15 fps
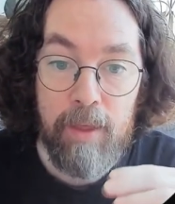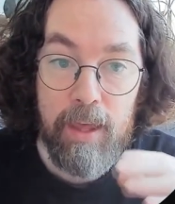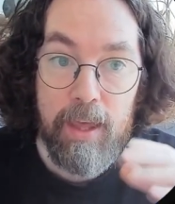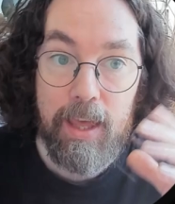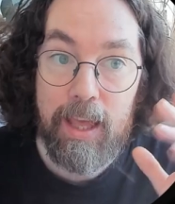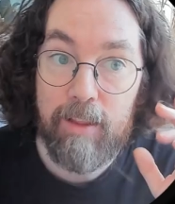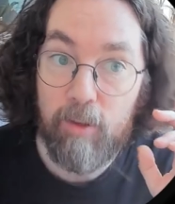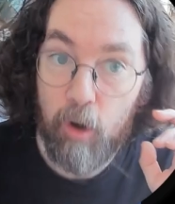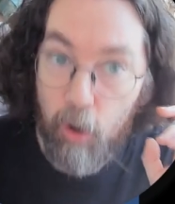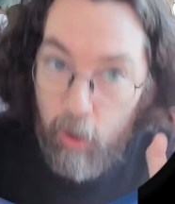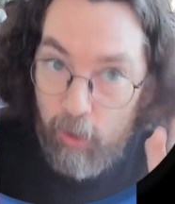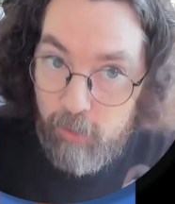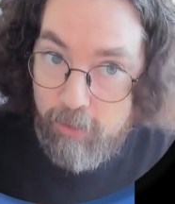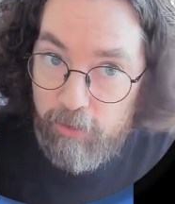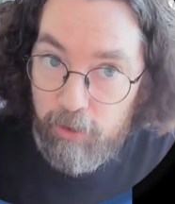it's
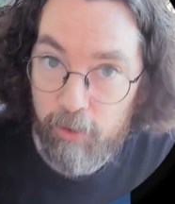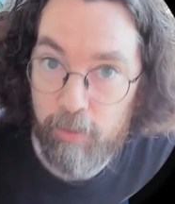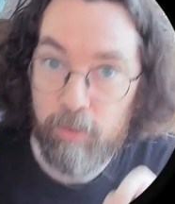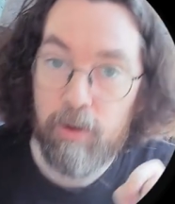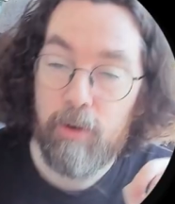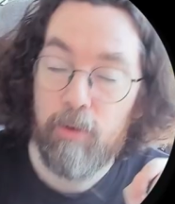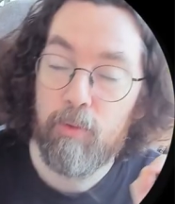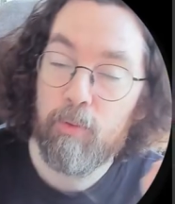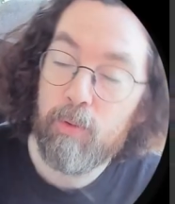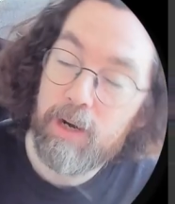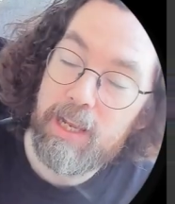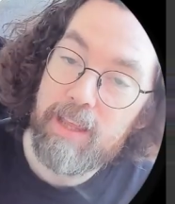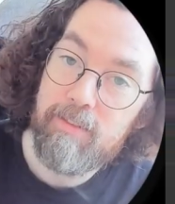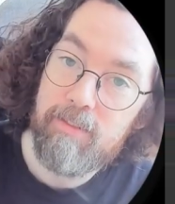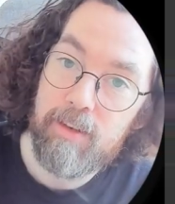also
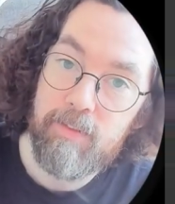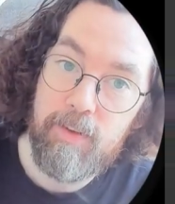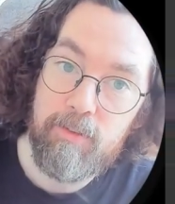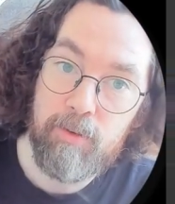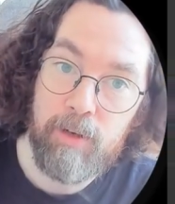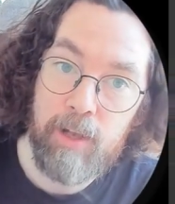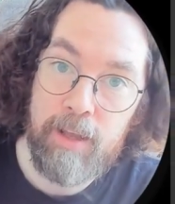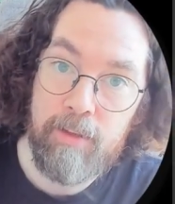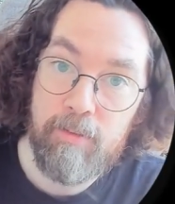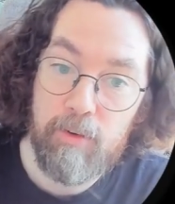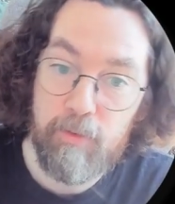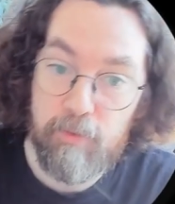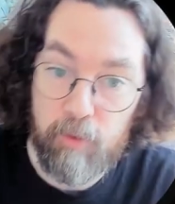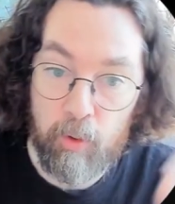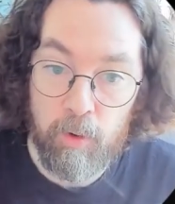really easy to visualize
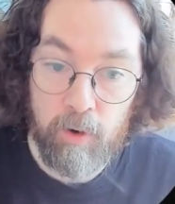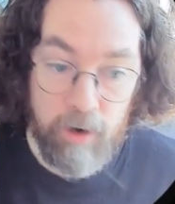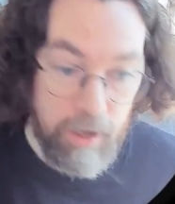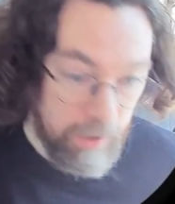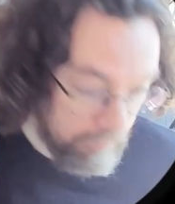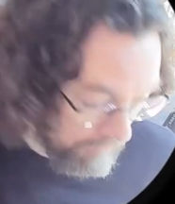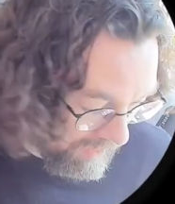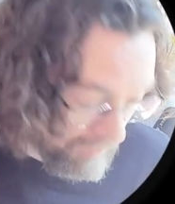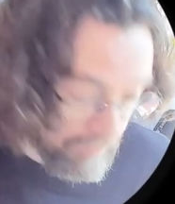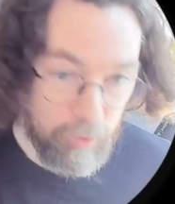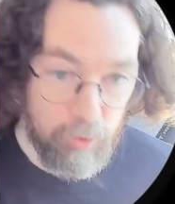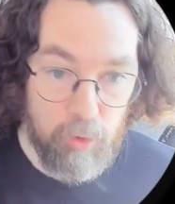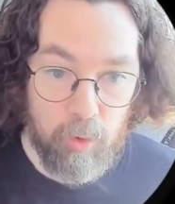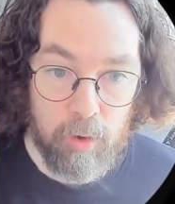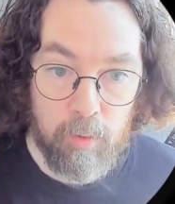for people
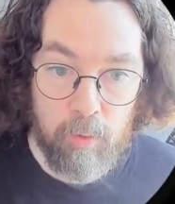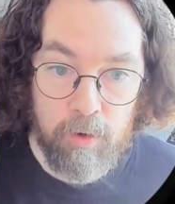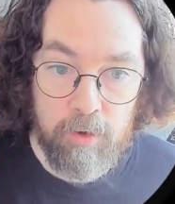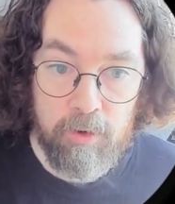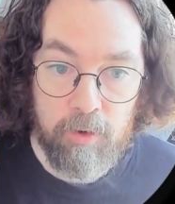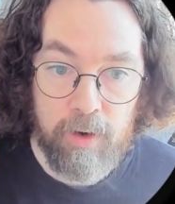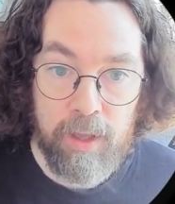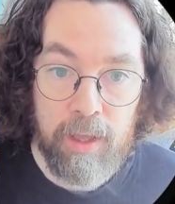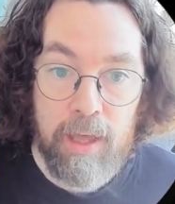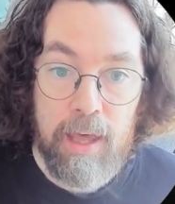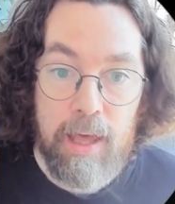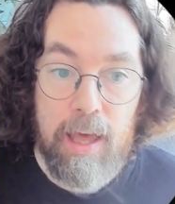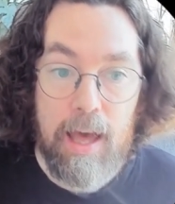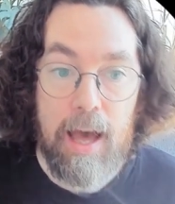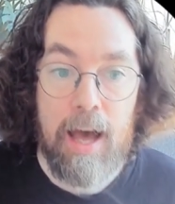who are wondering,
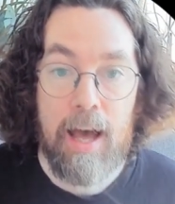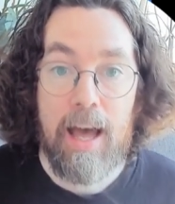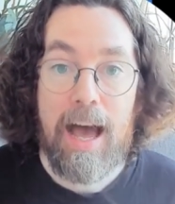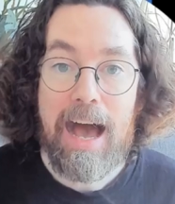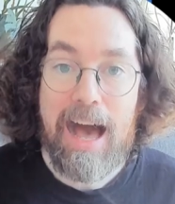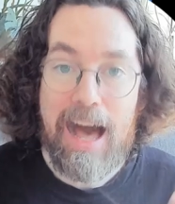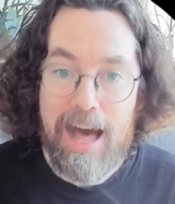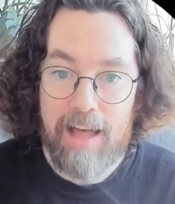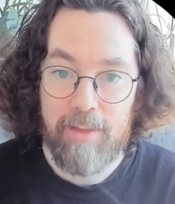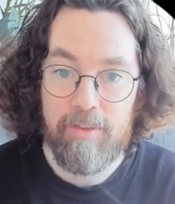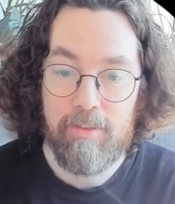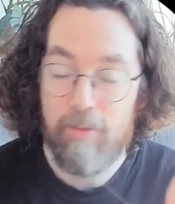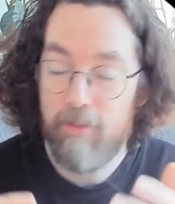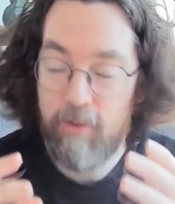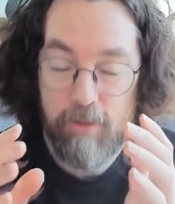
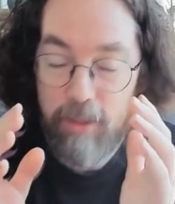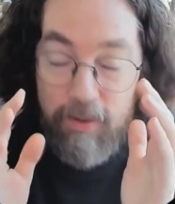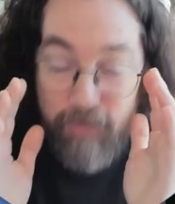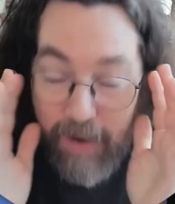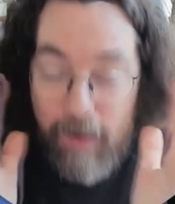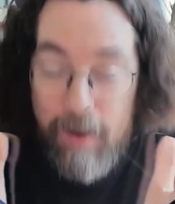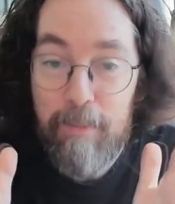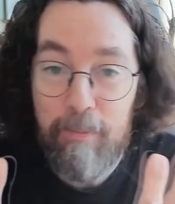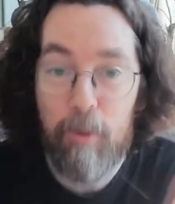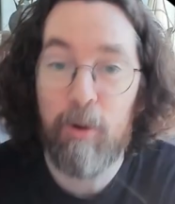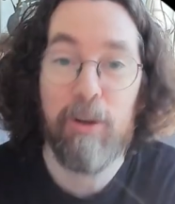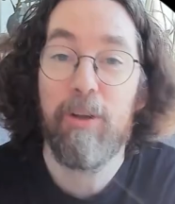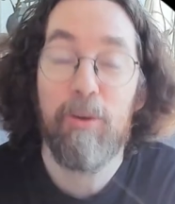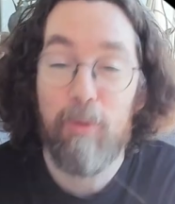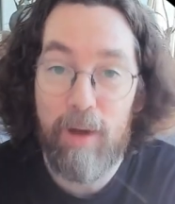has the very
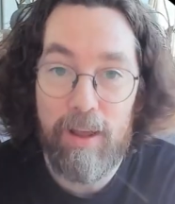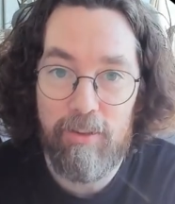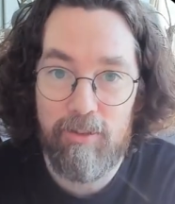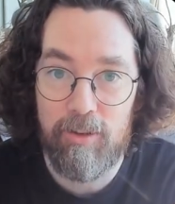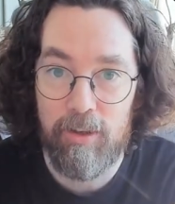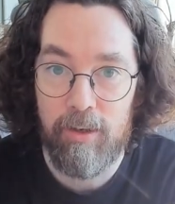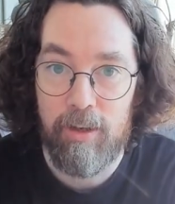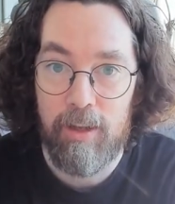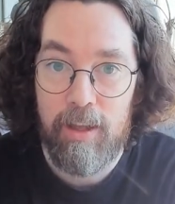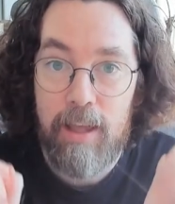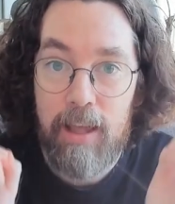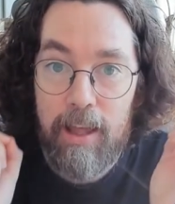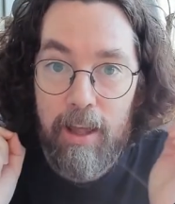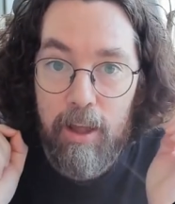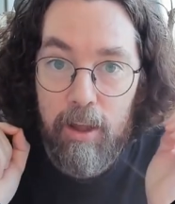important question,
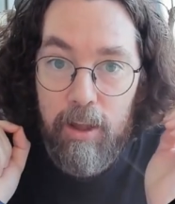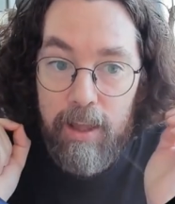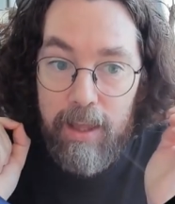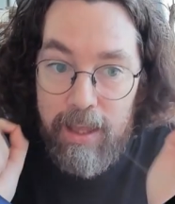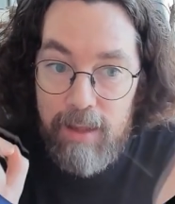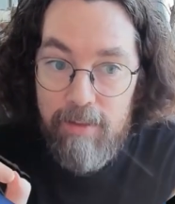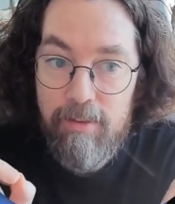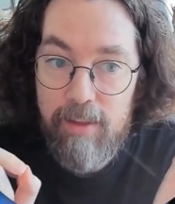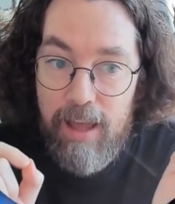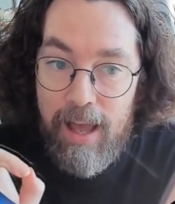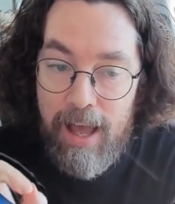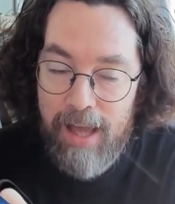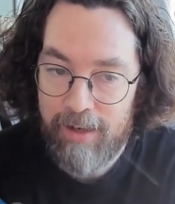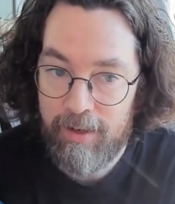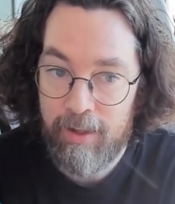is
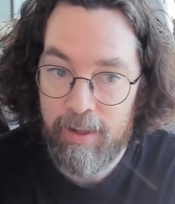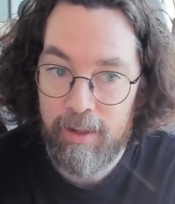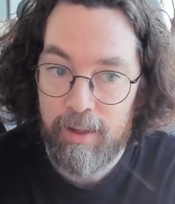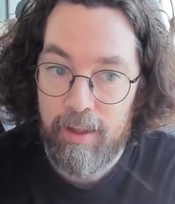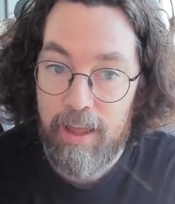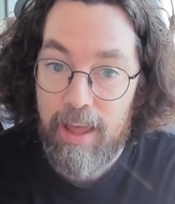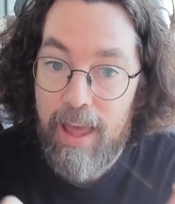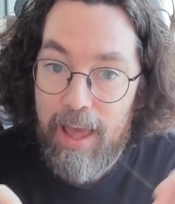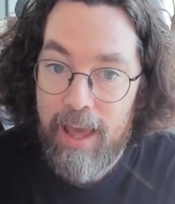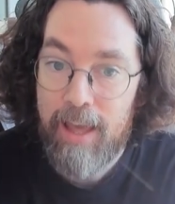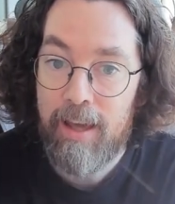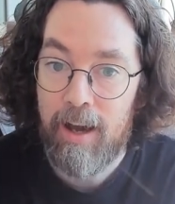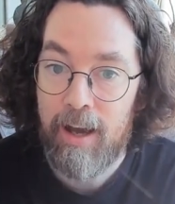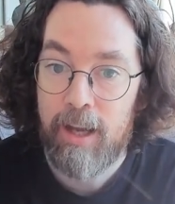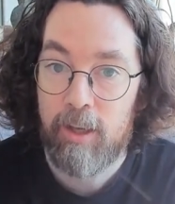adding
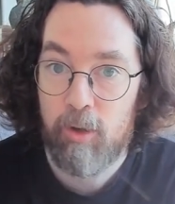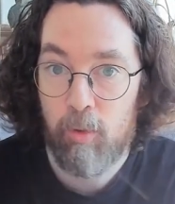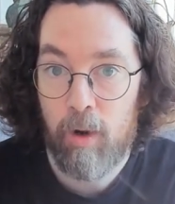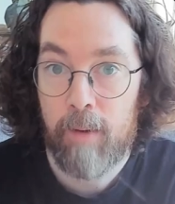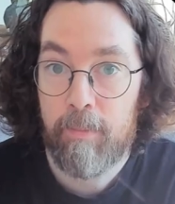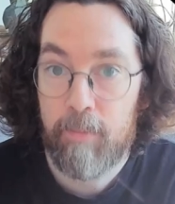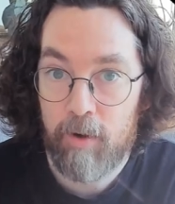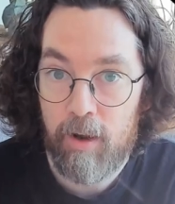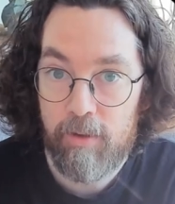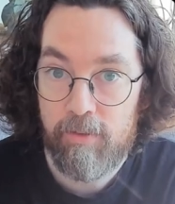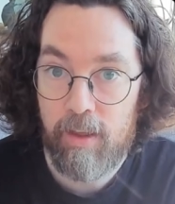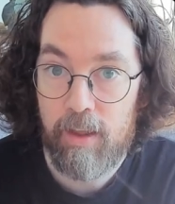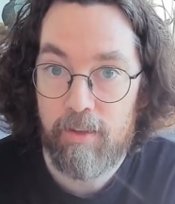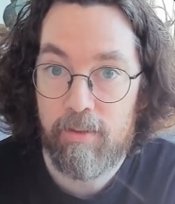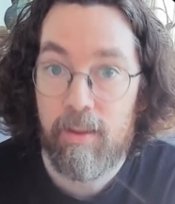AI to our
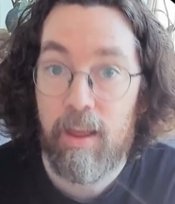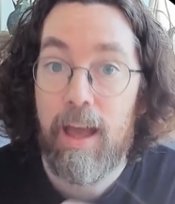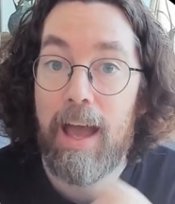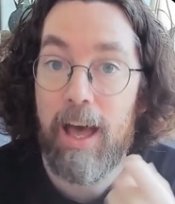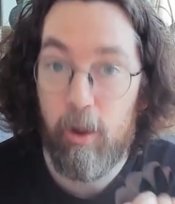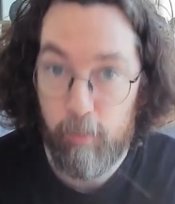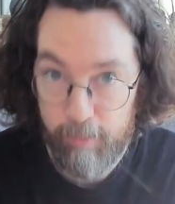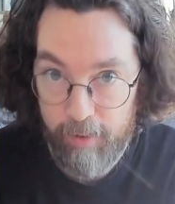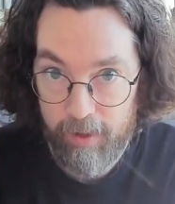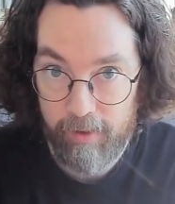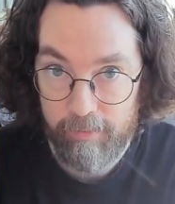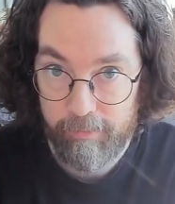process helping,